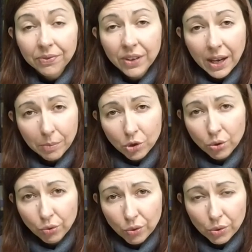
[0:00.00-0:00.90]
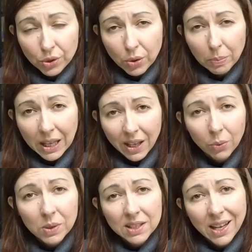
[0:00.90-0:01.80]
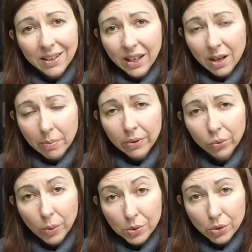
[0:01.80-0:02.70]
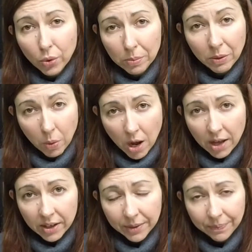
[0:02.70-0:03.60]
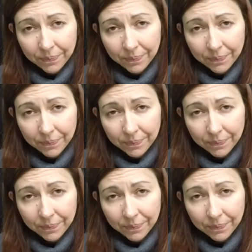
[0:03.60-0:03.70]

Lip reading: damaged the root, so plant was not able to absorb the water.